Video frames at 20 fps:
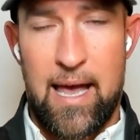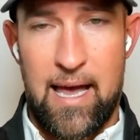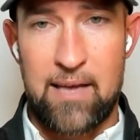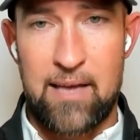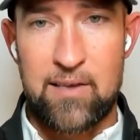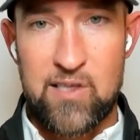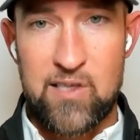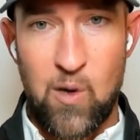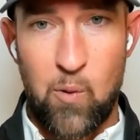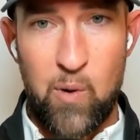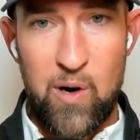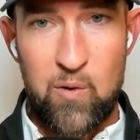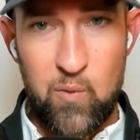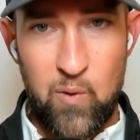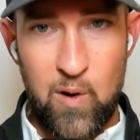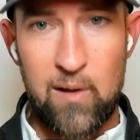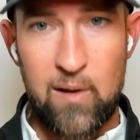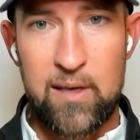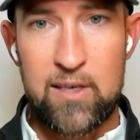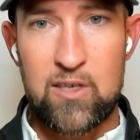And so we
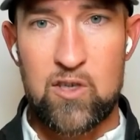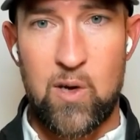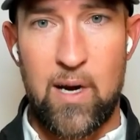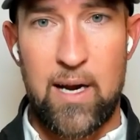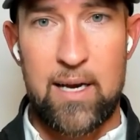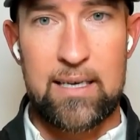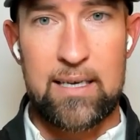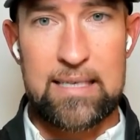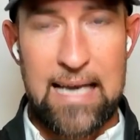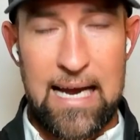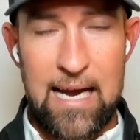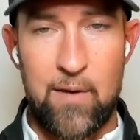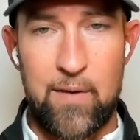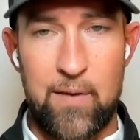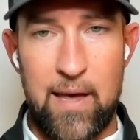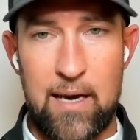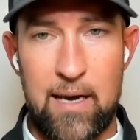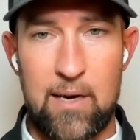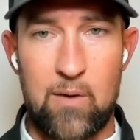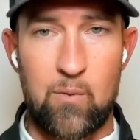really try to dial
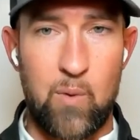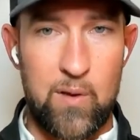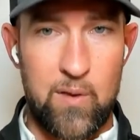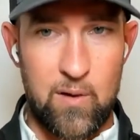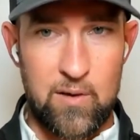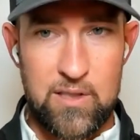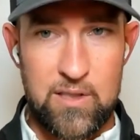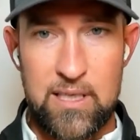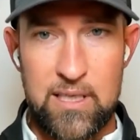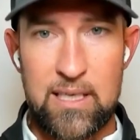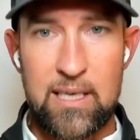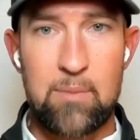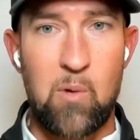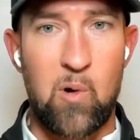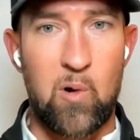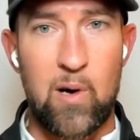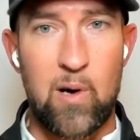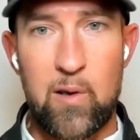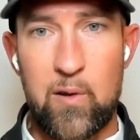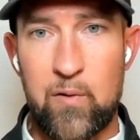that in with our team
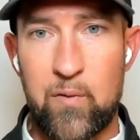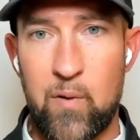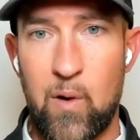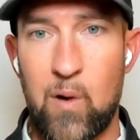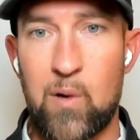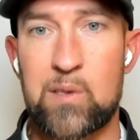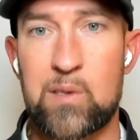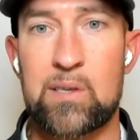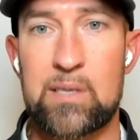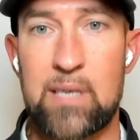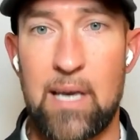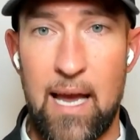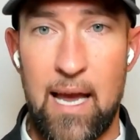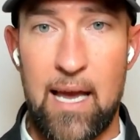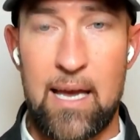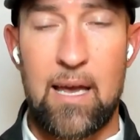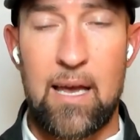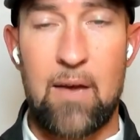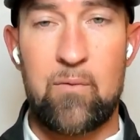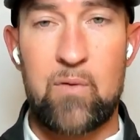or other folks and say,
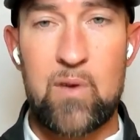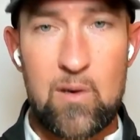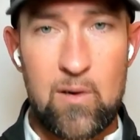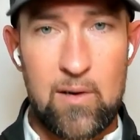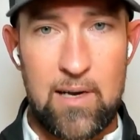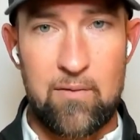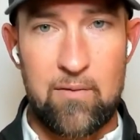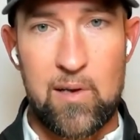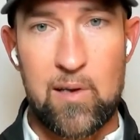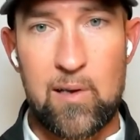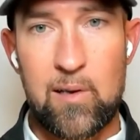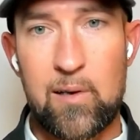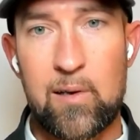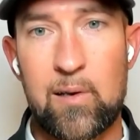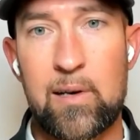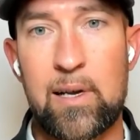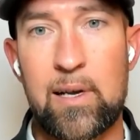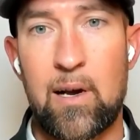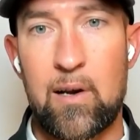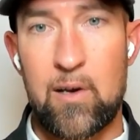hey, if you don't have
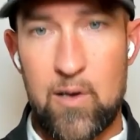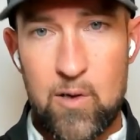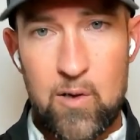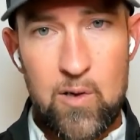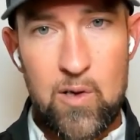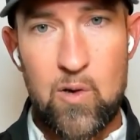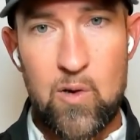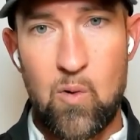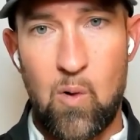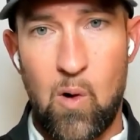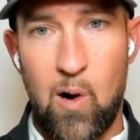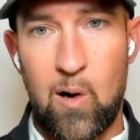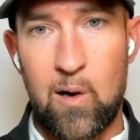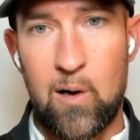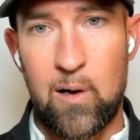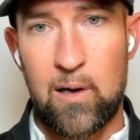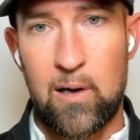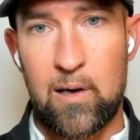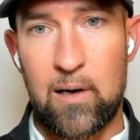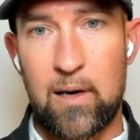clarity on who you
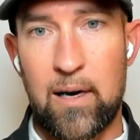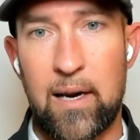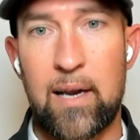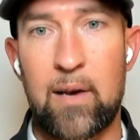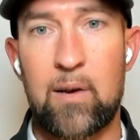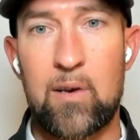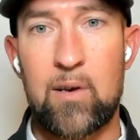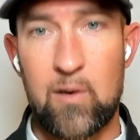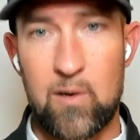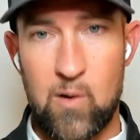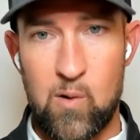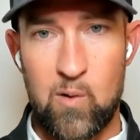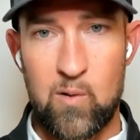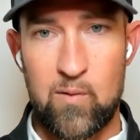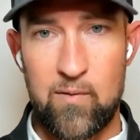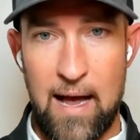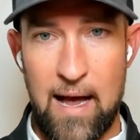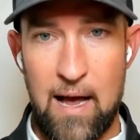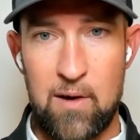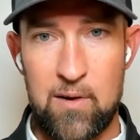are and your core
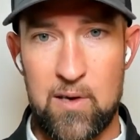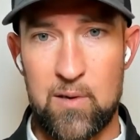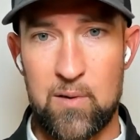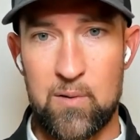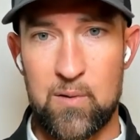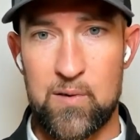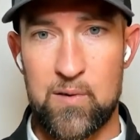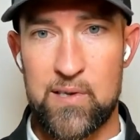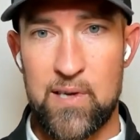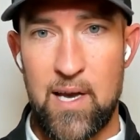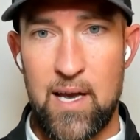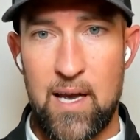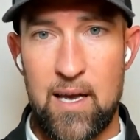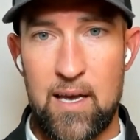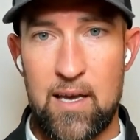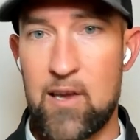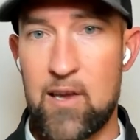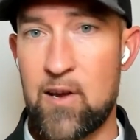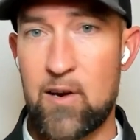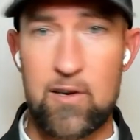values,
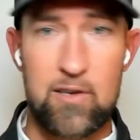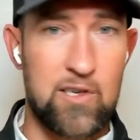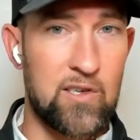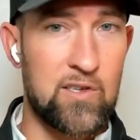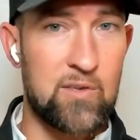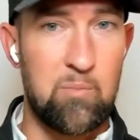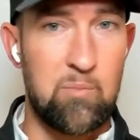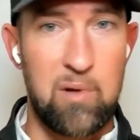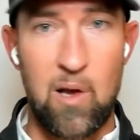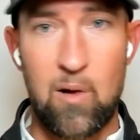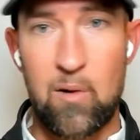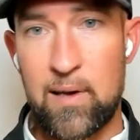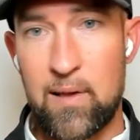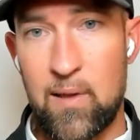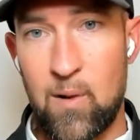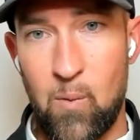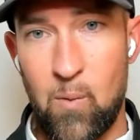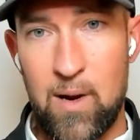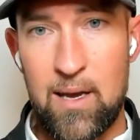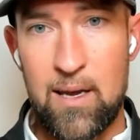you're just blown
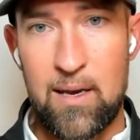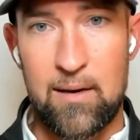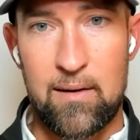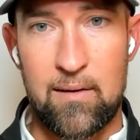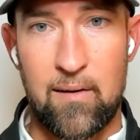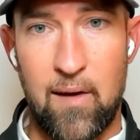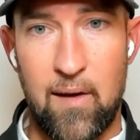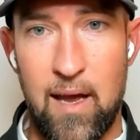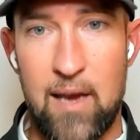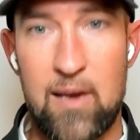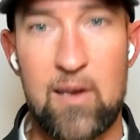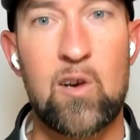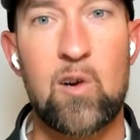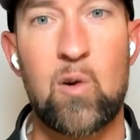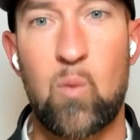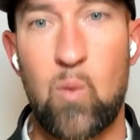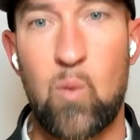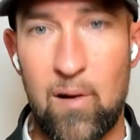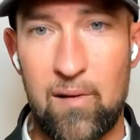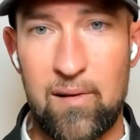in the wind and
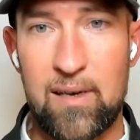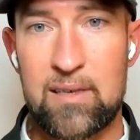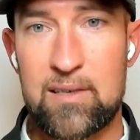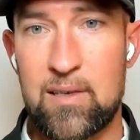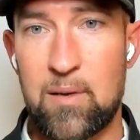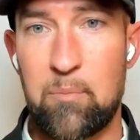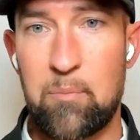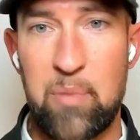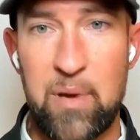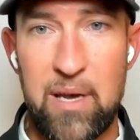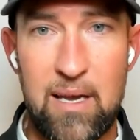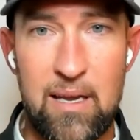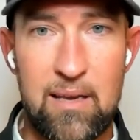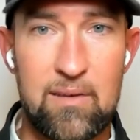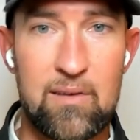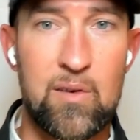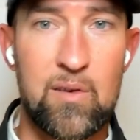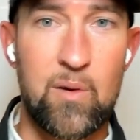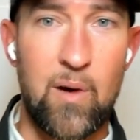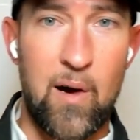you're willing to
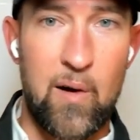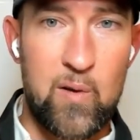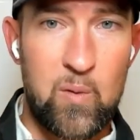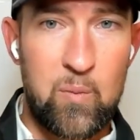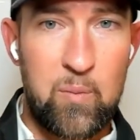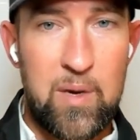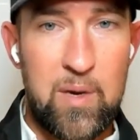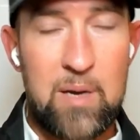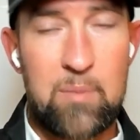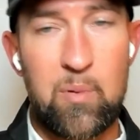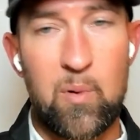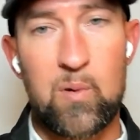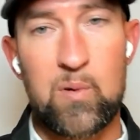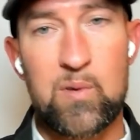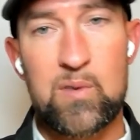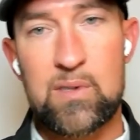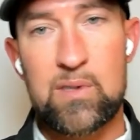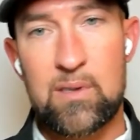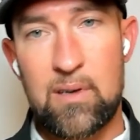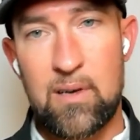bend to other
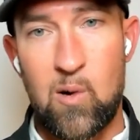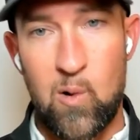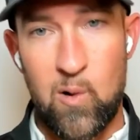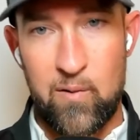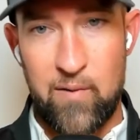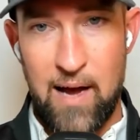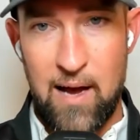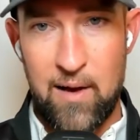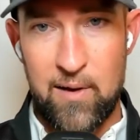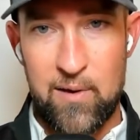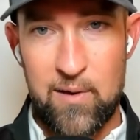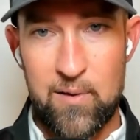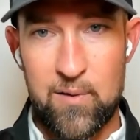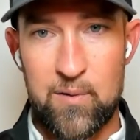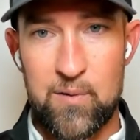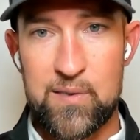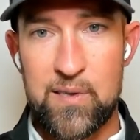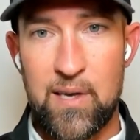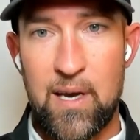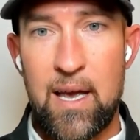people's core
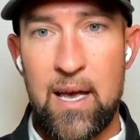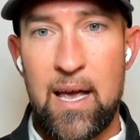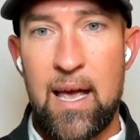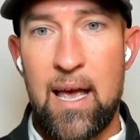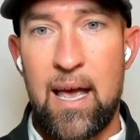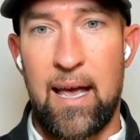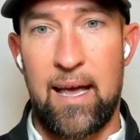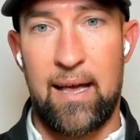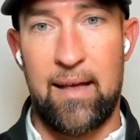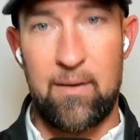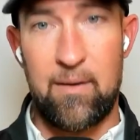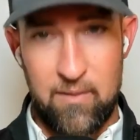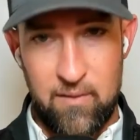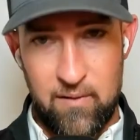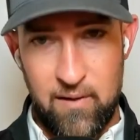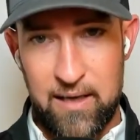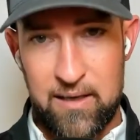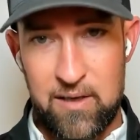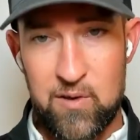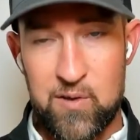values. And
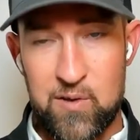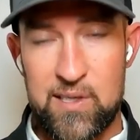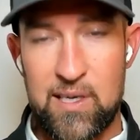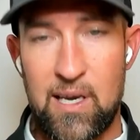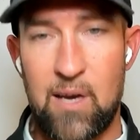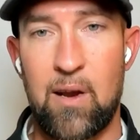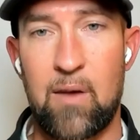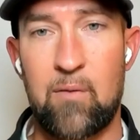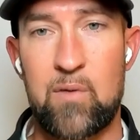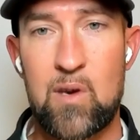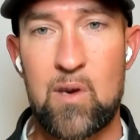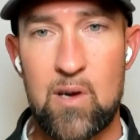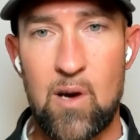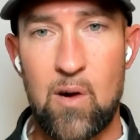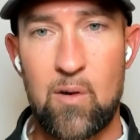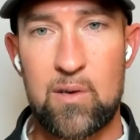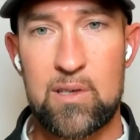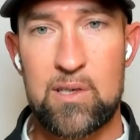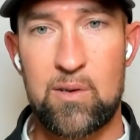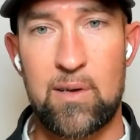like you said, if you
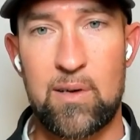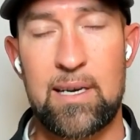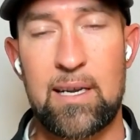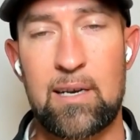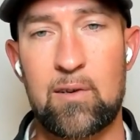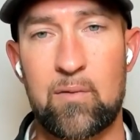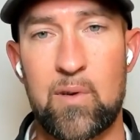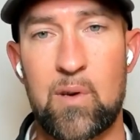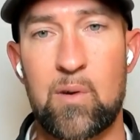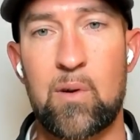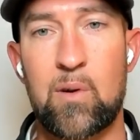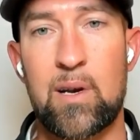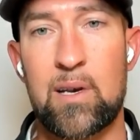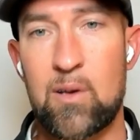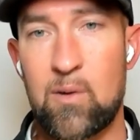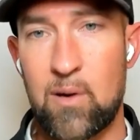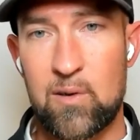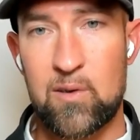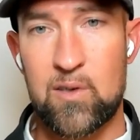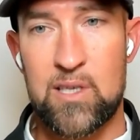go into an interview and
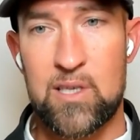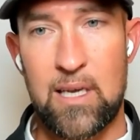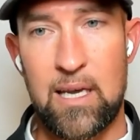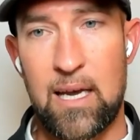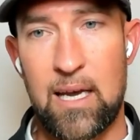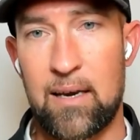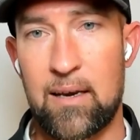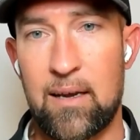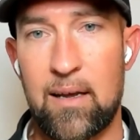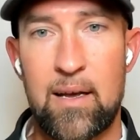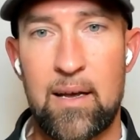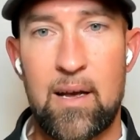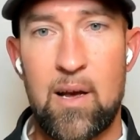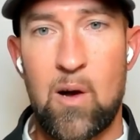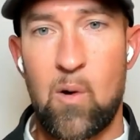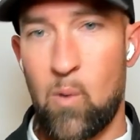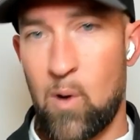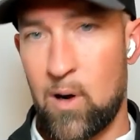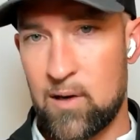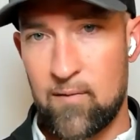you understand
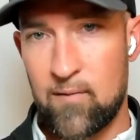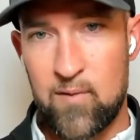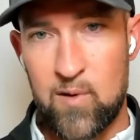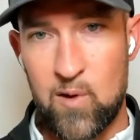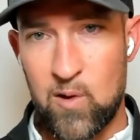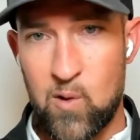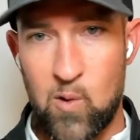one of your